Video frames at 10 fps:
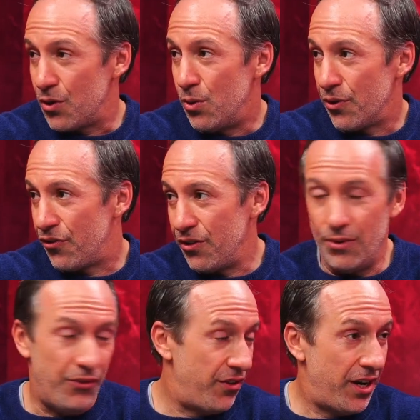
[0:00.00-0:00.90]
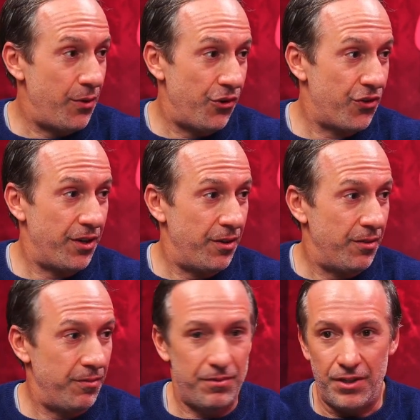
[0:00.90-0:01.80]
the cornerstones that I always try
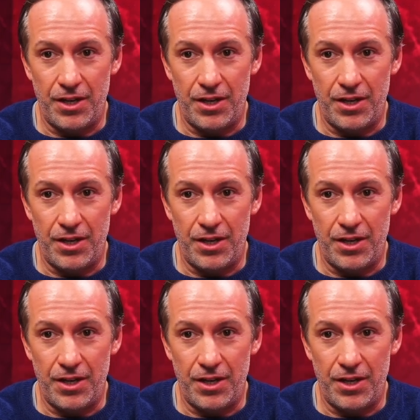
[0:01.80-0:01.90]
to